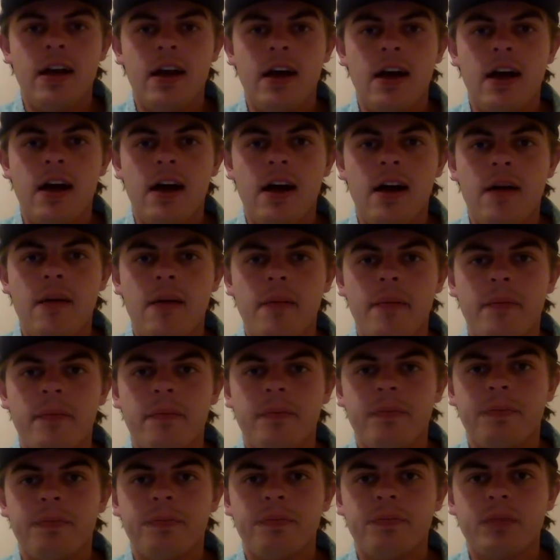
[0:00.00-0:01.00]
Um,
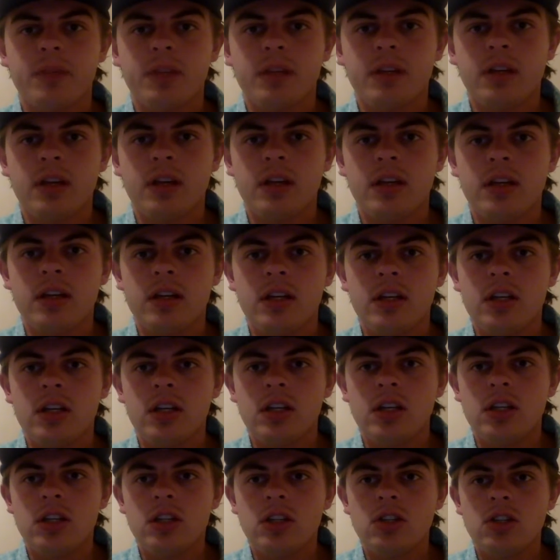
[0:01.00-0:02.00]

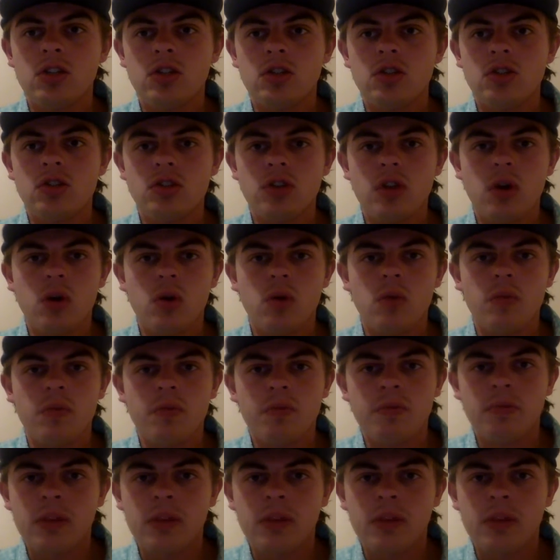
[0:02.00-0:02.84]
so